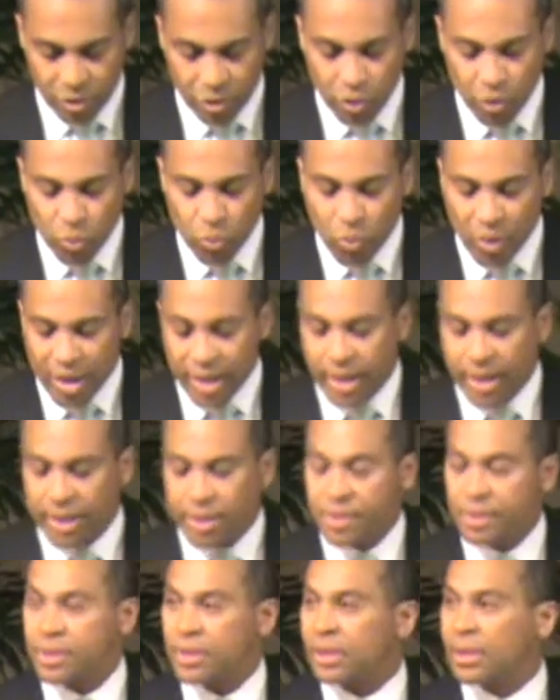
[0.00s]
new
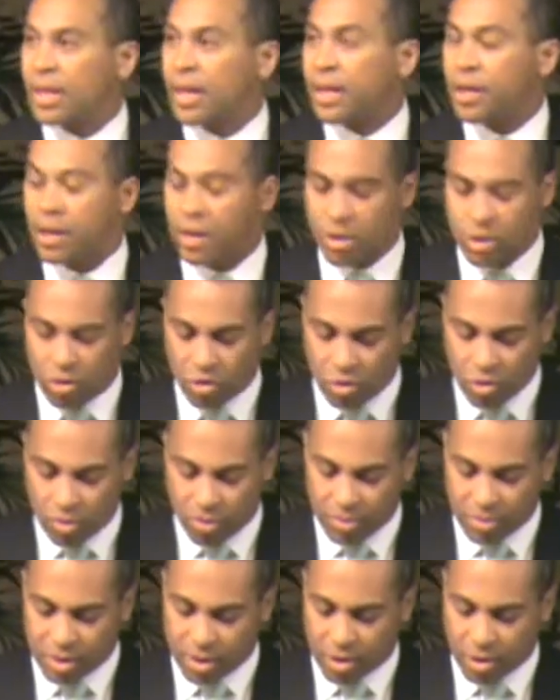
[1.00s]
ways to light our
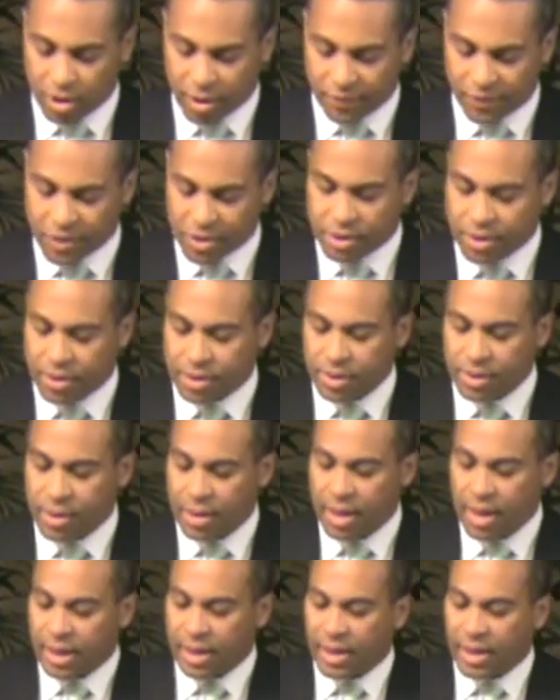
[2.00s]
homes and offices,